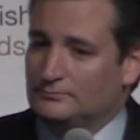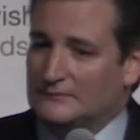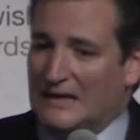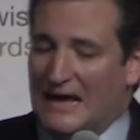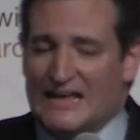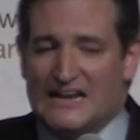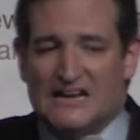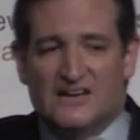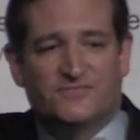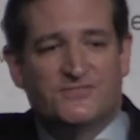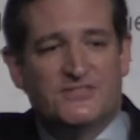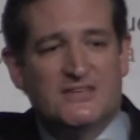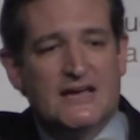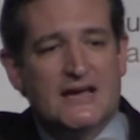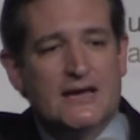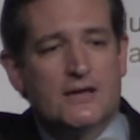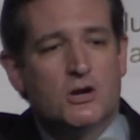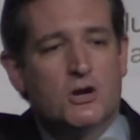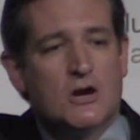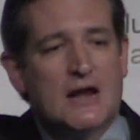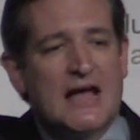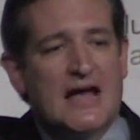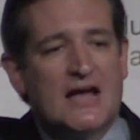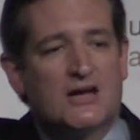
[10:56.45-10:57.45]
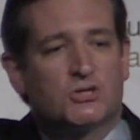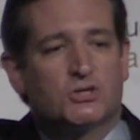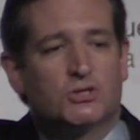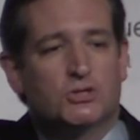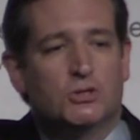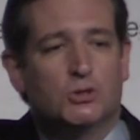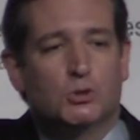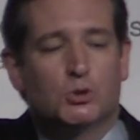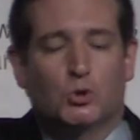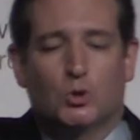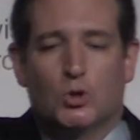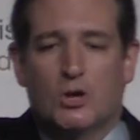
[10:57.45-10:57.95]
And if the
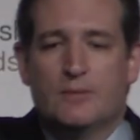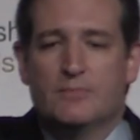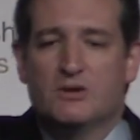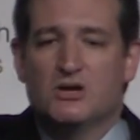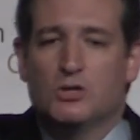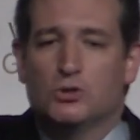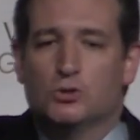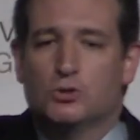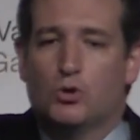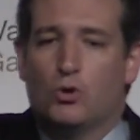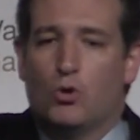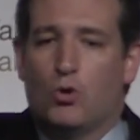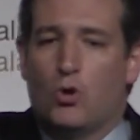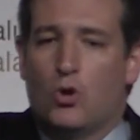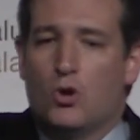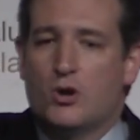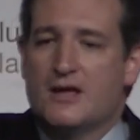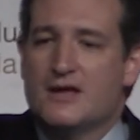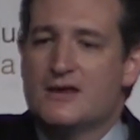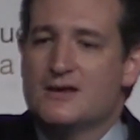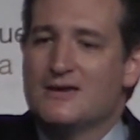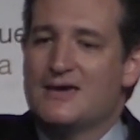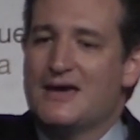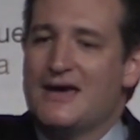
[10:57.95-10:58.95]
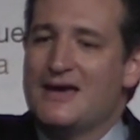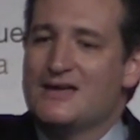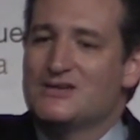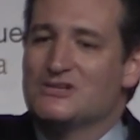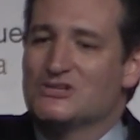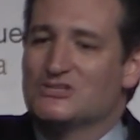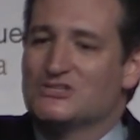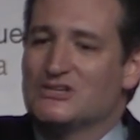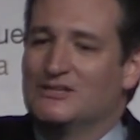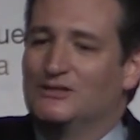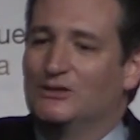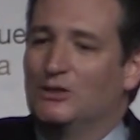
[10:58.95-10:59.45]
International Criminal Court
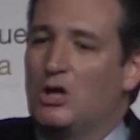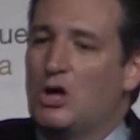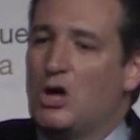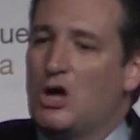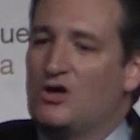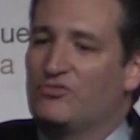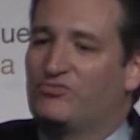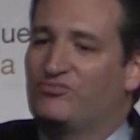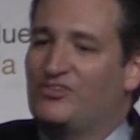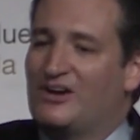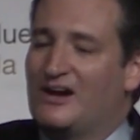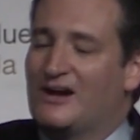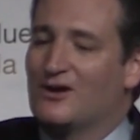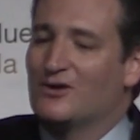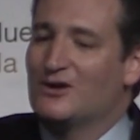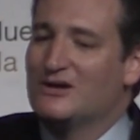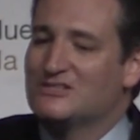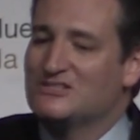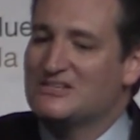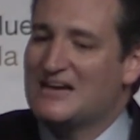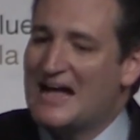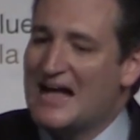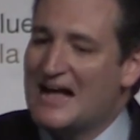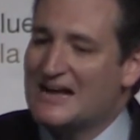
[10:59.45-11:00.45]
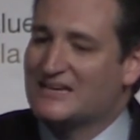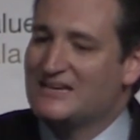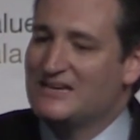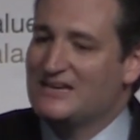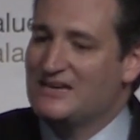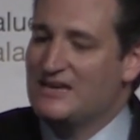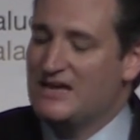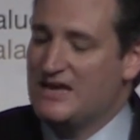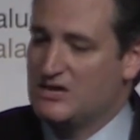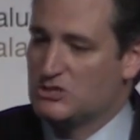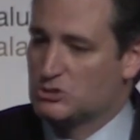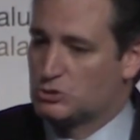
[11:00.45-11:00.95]
engages in lawfare
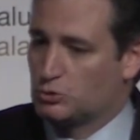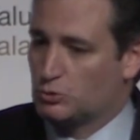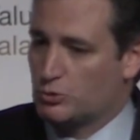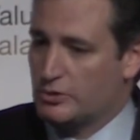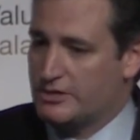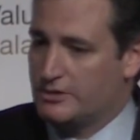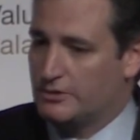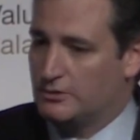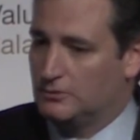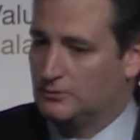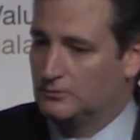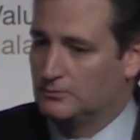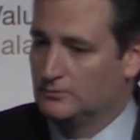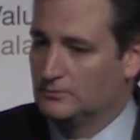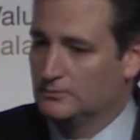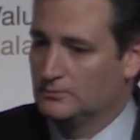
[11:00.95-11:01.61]
attacking Israel,